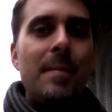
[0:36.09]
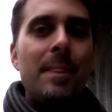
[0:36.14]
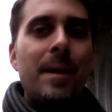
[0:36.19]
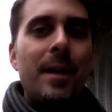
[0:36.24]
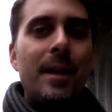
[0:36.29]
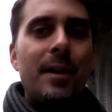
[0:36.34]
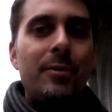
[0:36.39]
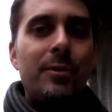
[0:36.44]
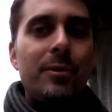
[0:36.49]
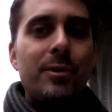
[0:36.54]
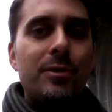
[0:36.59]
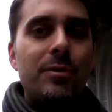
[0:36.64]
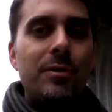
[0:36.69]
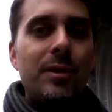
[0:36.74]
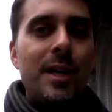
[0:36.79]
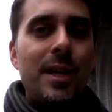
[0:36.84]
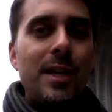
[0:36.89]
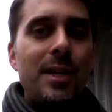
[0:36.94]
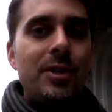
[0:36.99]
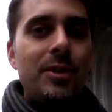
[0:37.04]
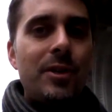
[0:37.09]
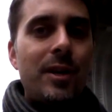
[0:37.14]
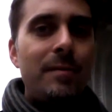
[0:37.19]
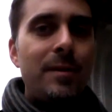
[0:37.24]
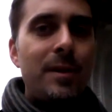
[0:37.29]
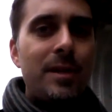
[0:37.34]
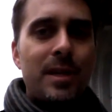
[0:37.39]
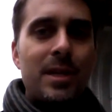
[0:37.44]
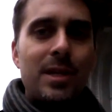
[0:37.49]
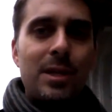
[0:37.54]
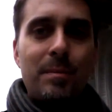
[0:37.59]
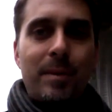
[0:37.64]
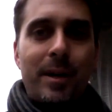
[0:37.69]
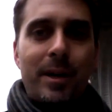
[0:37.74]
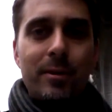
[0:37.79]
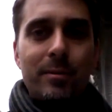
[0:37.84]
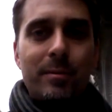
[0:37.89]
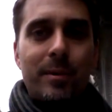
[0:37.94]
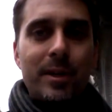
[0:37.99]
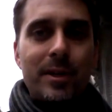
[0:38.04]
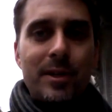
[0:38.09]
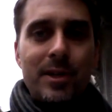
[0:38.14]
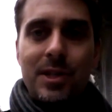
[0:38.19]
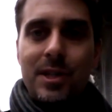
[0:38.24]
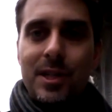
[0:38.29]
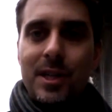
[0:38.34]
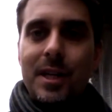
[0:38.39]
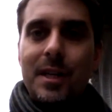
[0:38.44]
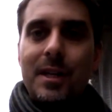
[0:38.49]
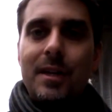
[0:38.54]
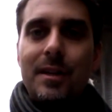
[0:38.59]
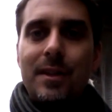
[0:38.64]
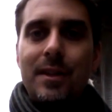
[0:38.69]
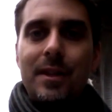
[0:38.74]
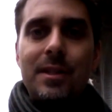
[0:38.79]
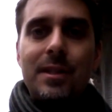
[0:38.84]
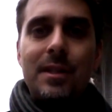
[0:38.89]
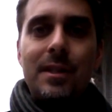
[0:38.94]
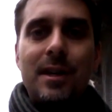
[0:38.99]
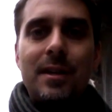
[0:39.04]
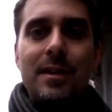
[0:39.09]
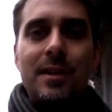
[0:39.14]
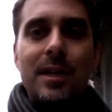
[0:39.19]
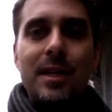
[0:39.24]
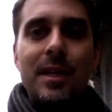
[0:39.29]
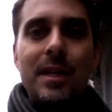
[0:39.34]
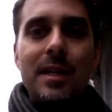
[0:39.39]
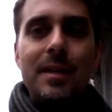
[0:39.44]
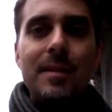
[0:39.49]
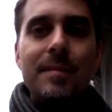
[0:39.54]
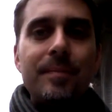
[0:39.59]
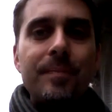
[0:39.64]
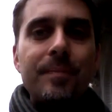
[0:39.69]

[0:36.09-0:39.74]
And also in nature everything is powered by the sun, and that's another key.